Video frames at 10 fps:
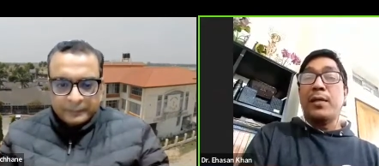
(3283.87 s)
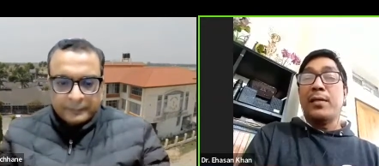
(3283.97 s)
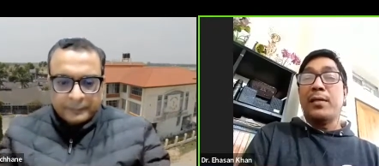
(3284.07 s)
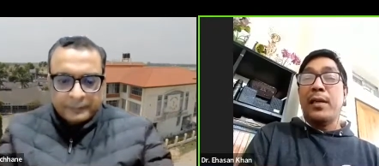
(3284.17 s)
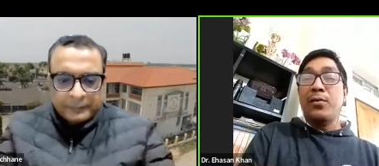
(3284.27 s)

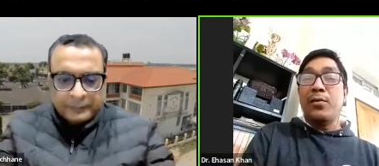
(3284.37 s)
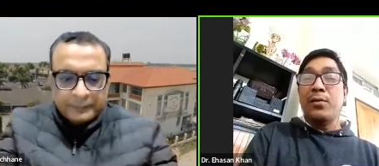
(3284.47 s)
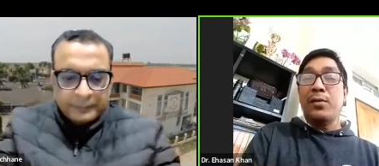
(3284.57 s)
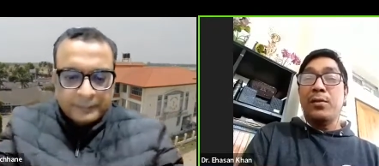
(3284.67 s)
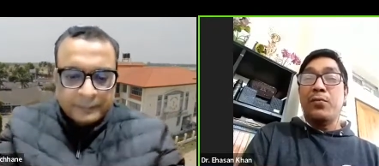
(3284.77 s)
Speaker 1: few
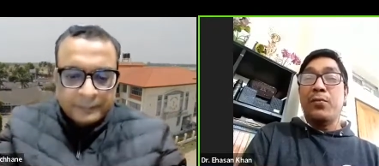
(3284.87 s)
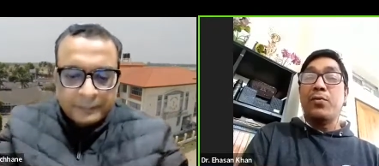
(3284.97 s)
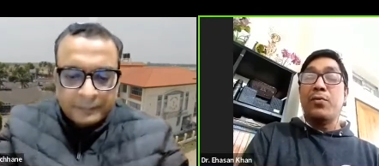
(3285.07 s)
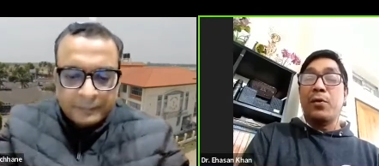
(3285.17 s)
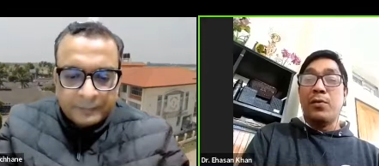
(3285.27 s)
concluding
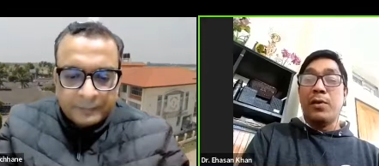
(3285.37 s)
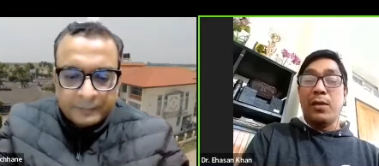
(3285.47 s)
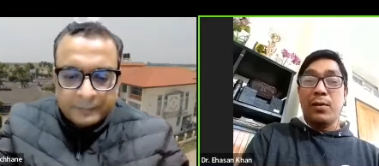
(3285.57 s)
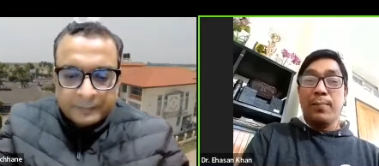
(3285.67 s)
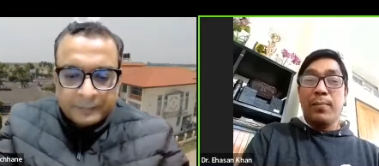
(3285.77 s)
words,
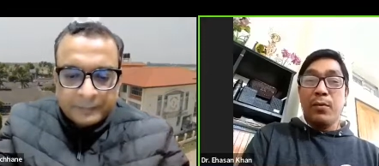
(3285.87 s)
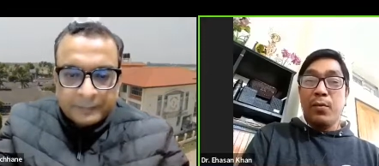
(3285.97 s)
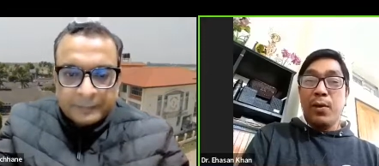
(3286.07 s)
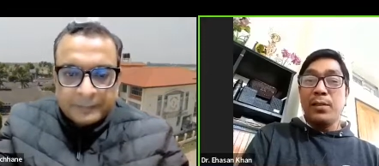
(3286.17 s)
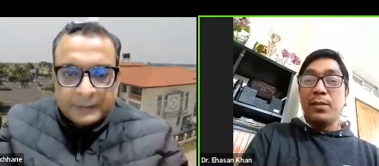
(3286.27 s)
then we shall
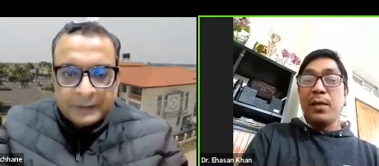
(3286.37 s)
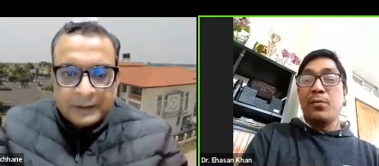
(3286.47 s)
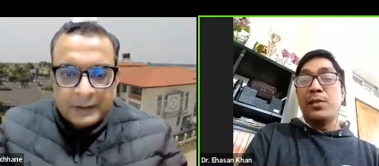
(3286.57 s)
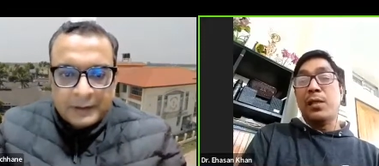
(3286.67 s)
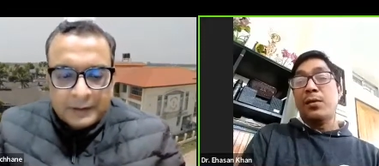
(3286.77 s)

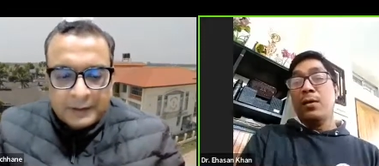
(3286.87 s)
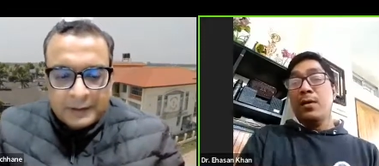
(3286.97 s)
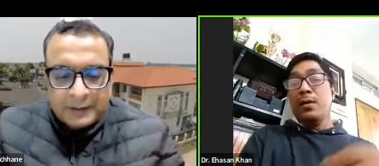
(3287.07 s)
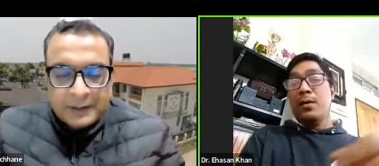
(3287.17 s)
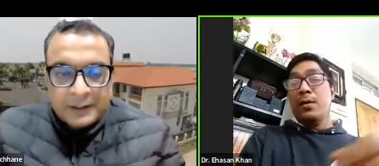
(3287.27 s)
uh,
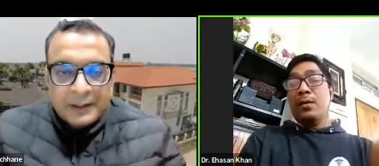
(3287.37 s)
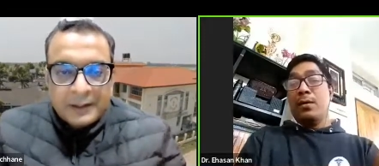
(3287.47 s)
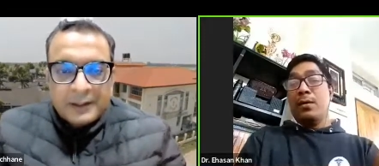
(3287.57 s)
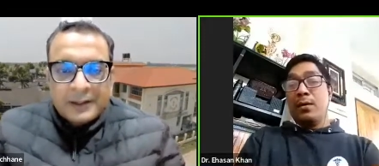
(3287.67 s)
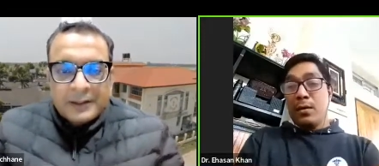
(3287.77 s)

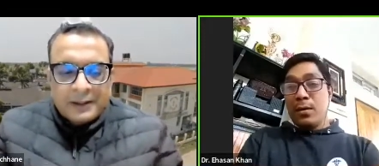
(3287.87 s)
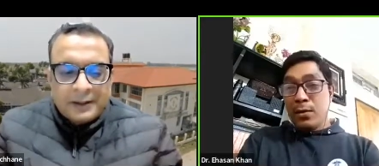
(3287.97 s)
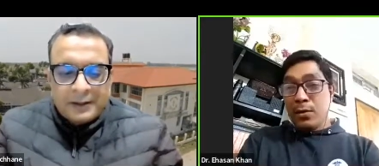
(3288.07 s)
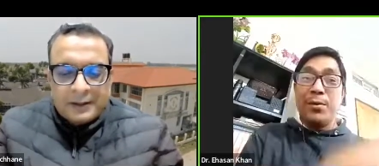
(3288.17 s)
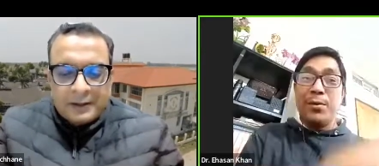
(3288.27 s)
conclude
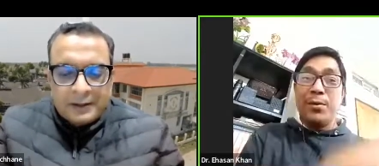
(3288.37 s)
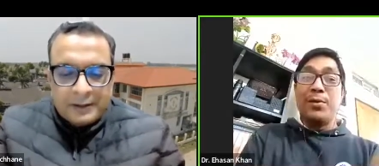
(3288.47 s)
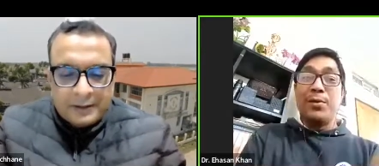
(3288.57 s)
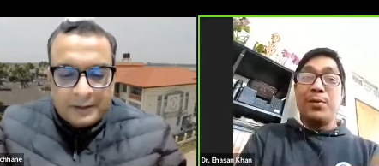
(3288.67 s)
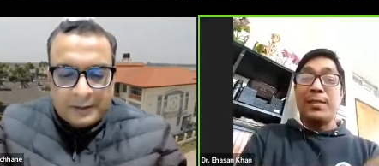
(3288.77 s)
our
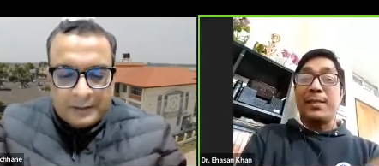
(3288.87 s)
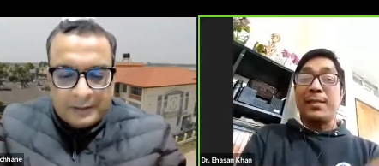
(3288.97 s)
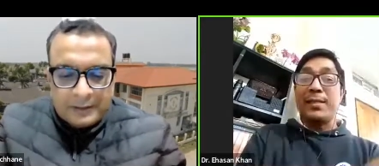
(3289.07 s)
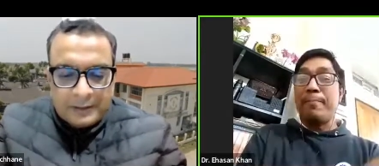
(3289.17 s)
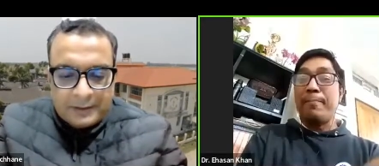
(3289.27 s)
today's session.
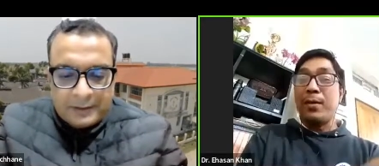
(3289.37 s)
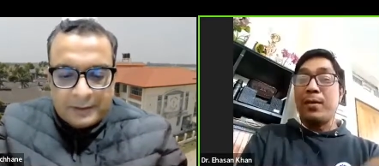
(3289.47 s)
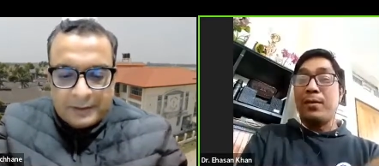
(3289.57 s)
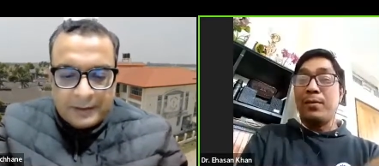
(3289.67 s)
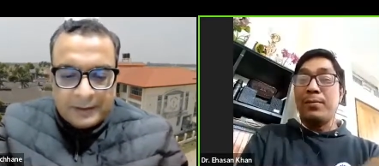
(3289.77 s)

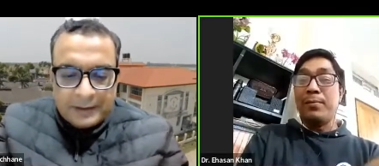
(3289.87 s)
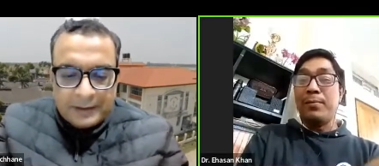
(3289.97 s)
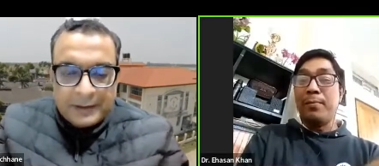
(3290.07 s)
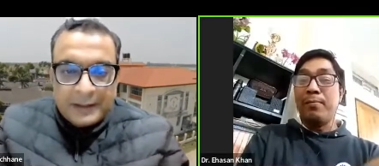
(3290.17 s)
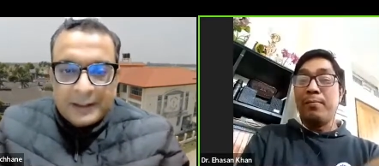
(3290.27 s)
Speaker 2: Uh,
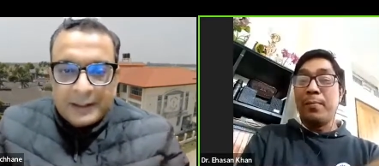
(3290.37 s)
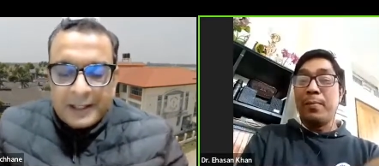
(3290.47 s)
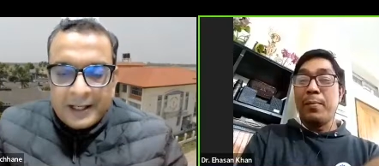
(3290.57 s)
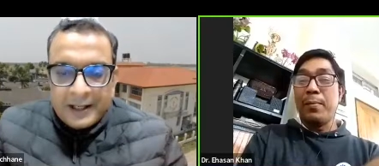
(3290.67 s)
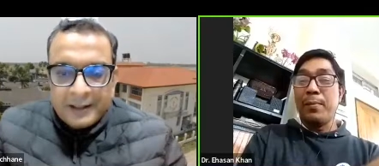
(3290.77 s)
thank
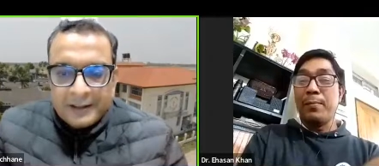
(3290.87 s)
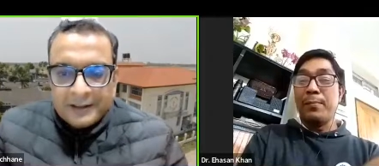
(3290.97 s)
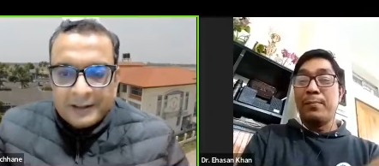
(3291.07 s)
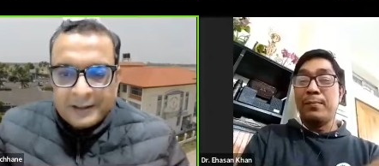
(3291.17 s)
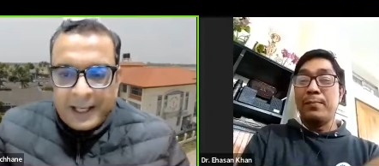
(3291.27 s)
you,
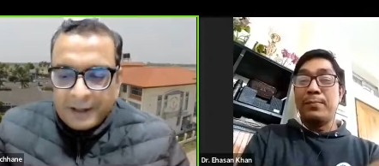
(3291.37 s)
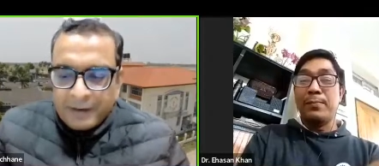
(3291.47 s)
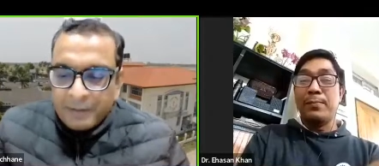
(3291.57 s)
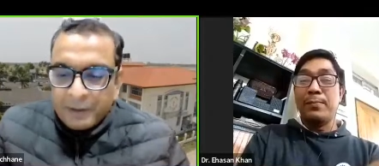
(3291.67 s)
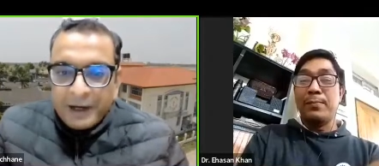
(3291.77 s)
everyone. I
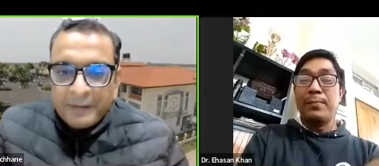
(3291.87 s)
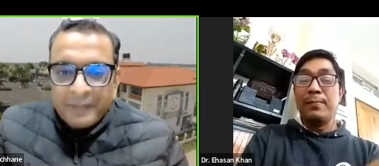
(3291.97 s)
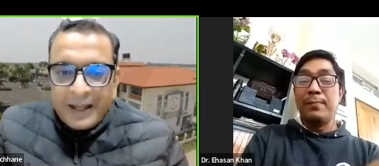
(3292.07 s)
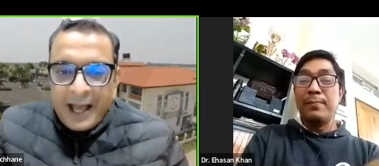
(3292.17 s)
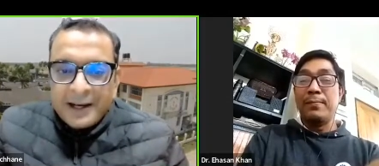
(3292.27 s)
really
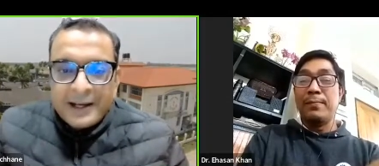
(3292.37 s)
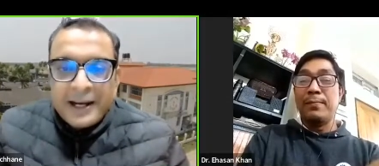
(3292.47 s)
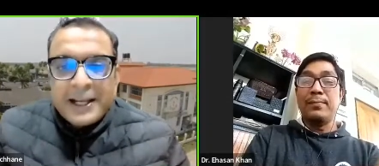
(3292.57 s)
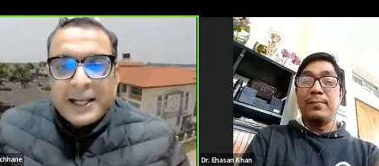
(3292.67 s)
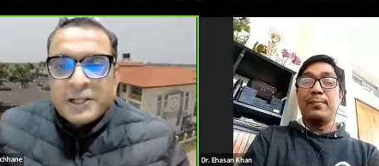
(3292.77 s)
enjoyed
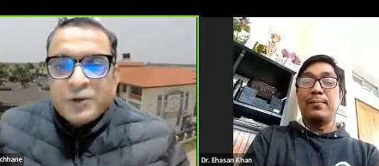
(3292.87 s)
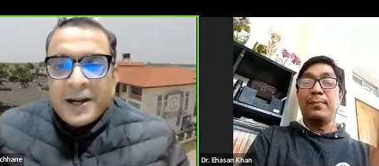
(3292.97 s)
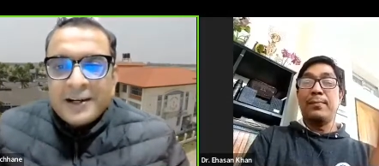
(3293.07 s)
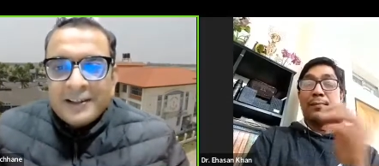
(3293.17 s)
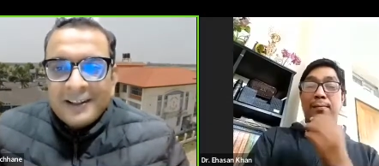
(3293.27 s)

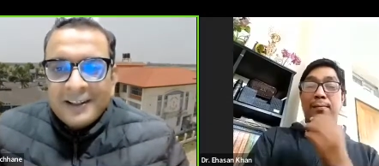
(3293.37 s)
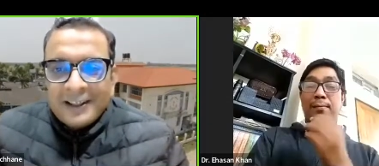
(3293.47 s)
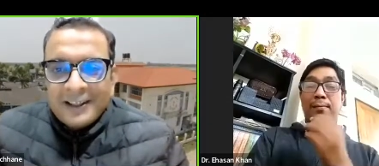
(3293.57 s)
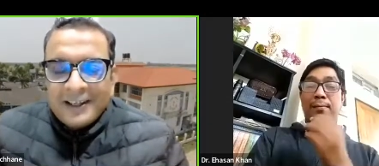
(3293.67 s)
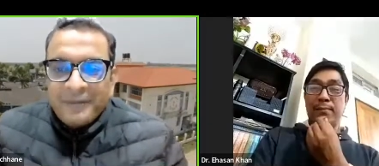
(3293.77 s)
this.
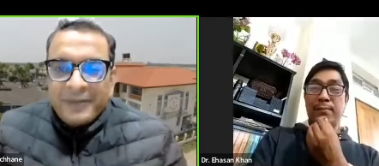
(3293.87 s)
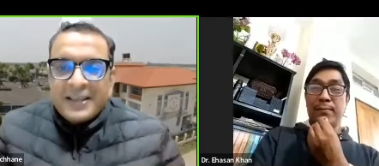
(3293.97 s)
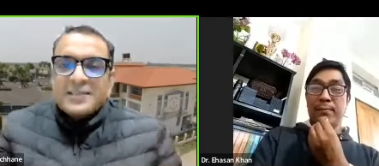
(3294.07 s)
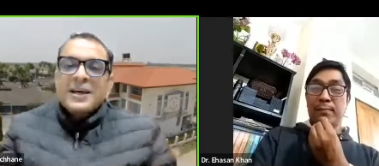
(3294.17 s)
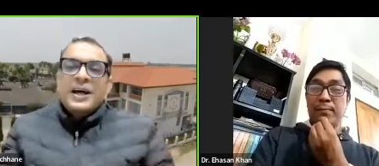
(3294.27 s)
So this
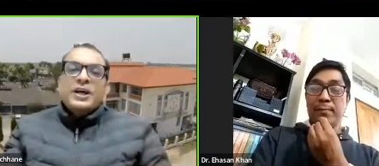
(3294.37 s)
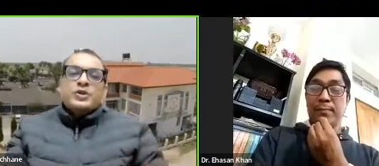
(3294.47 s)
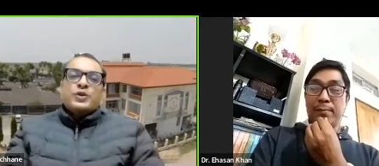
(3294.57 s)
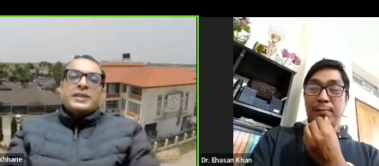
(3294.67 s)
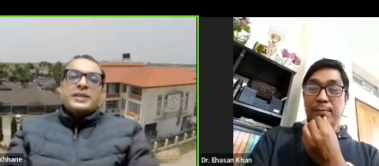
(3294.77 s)
uh, this
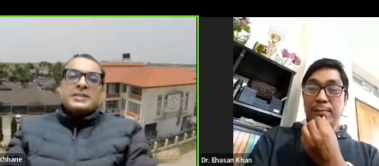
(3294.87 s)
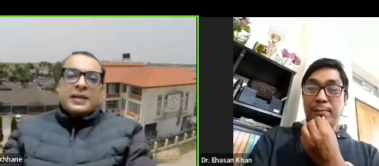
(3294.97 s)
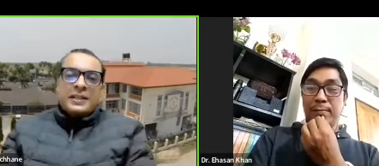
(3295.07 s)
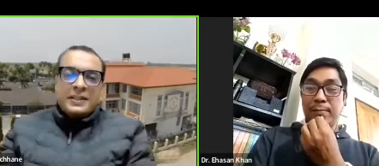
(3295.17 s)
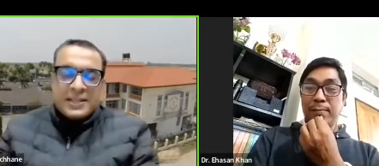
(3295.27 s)
type of
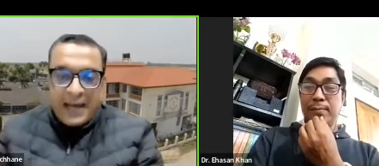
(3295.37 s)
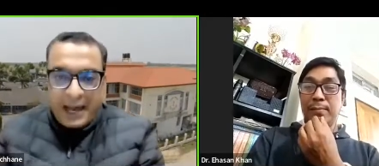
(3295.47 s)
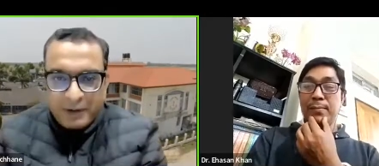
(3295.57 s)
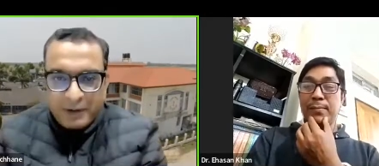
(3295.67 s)
activity also